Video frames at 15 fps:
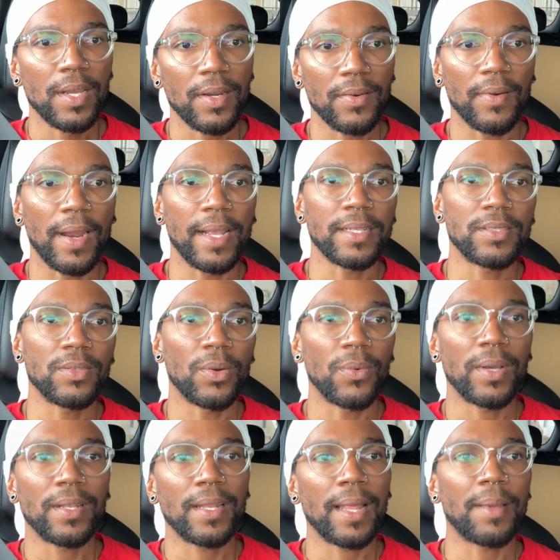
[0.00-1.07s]
So whether that
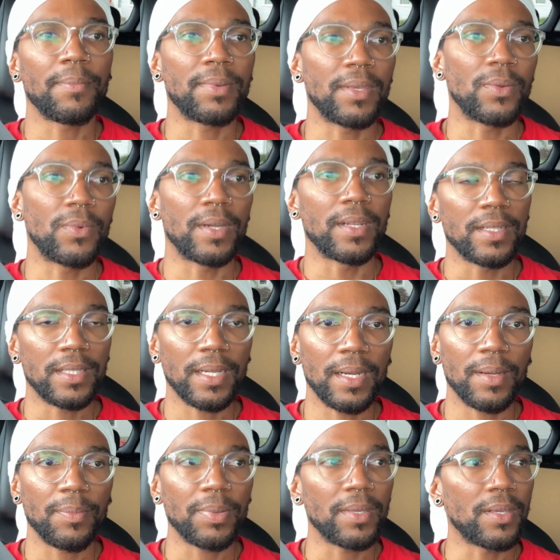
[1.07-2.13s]
be we're in therapy,
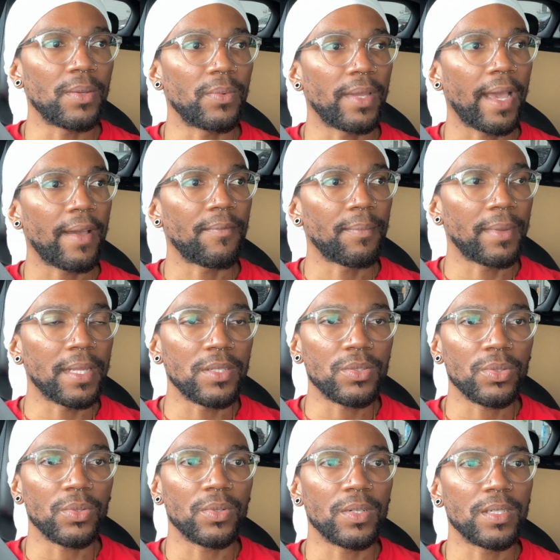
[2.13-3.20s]
we have
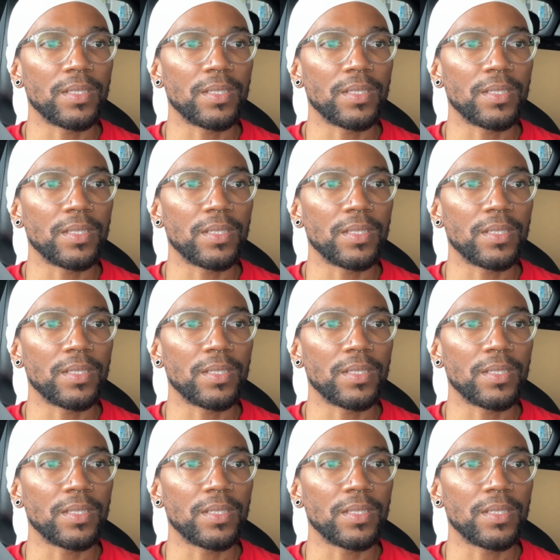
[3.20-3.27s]
mentors,